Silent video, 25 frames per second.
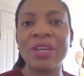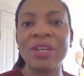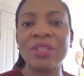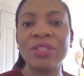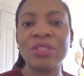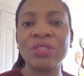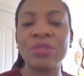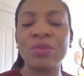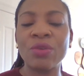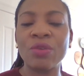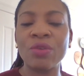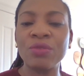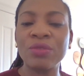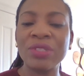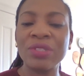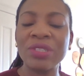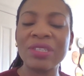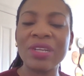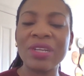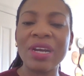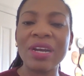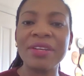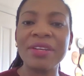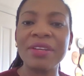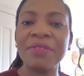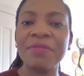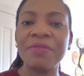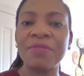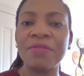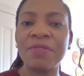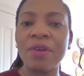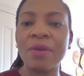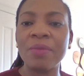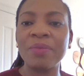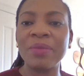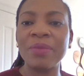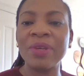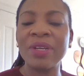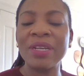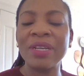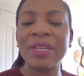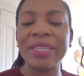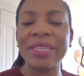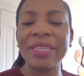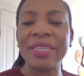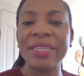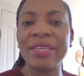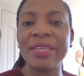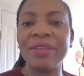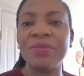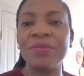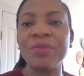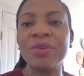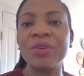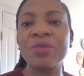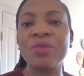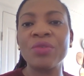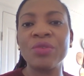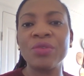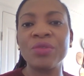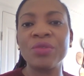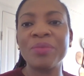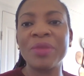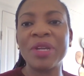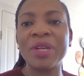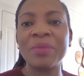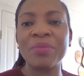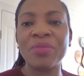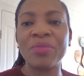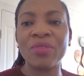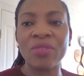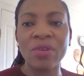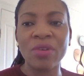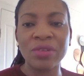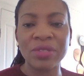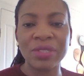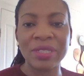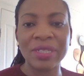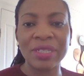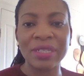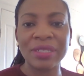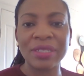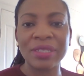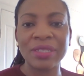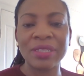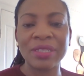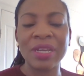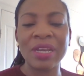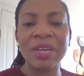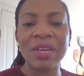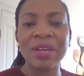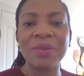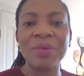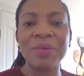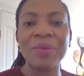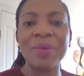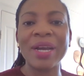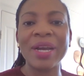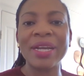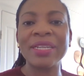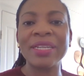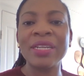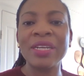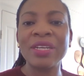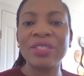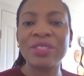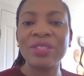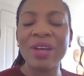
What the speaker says: So starting from the recruitment process, right?